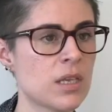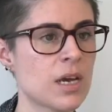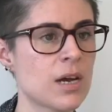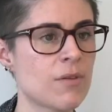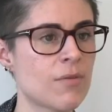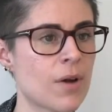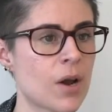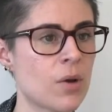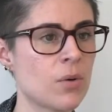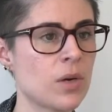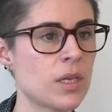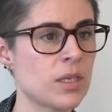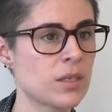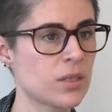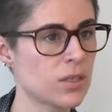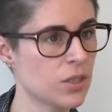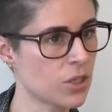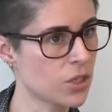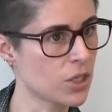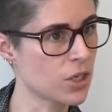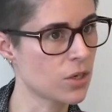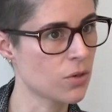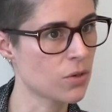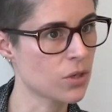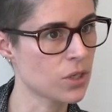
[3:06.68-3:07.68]
in their own
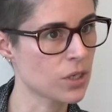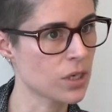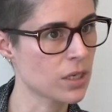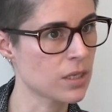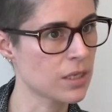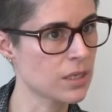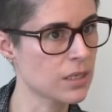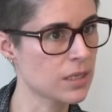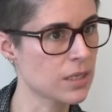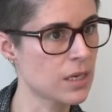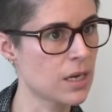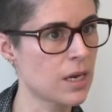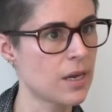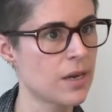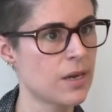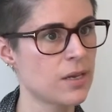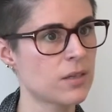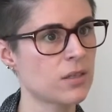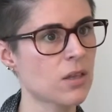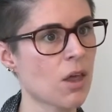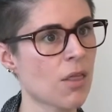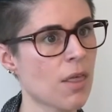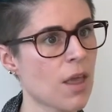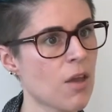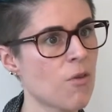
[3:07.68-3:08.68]
institutions.
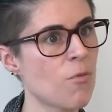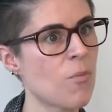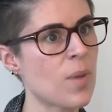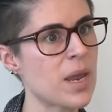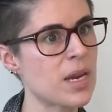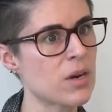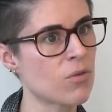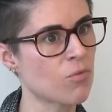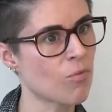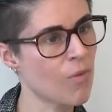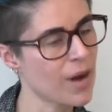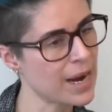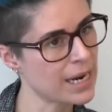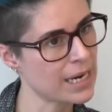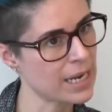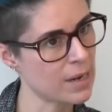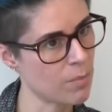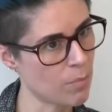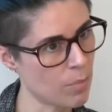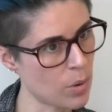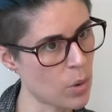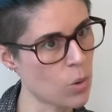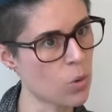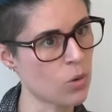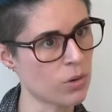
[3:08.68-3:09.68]
So they've been a really
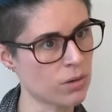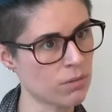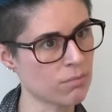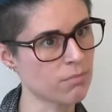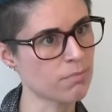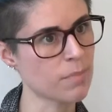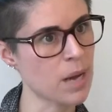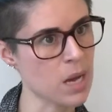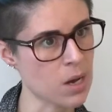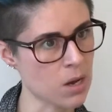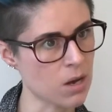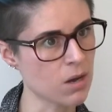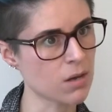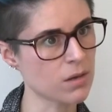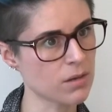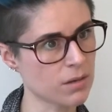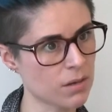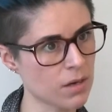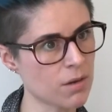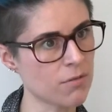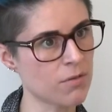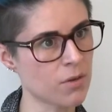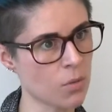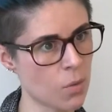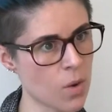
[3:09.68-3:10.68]
important part
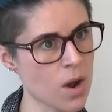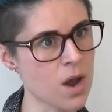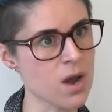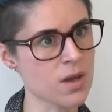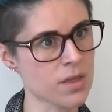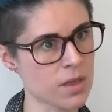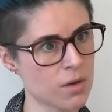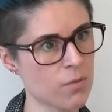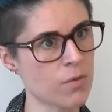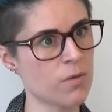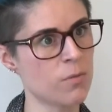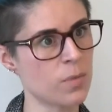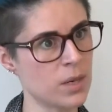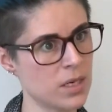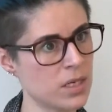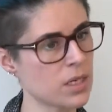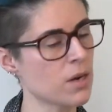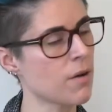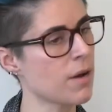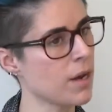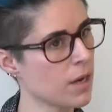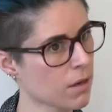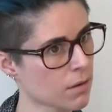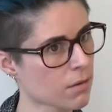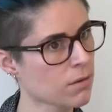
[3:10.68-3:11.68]
of the work that we've been
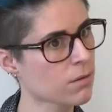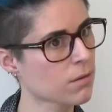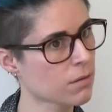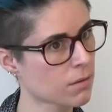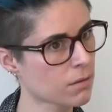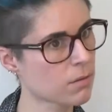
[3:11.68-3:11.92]
doing.